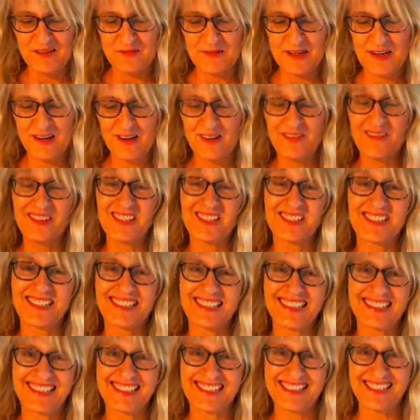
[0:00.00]
We are
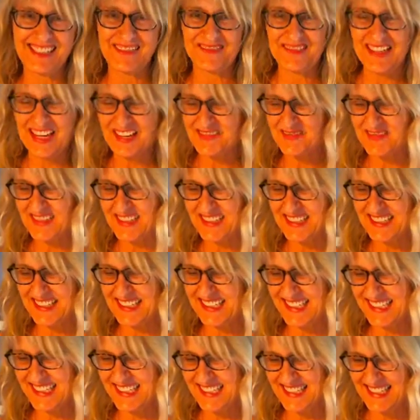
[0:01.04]
officially in
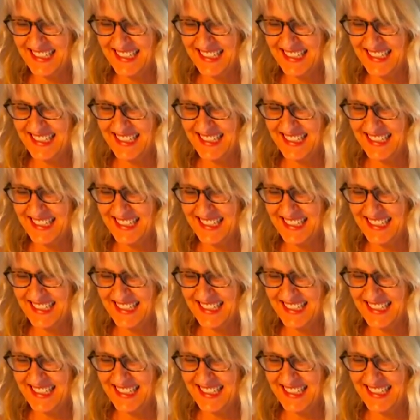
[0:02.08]
September,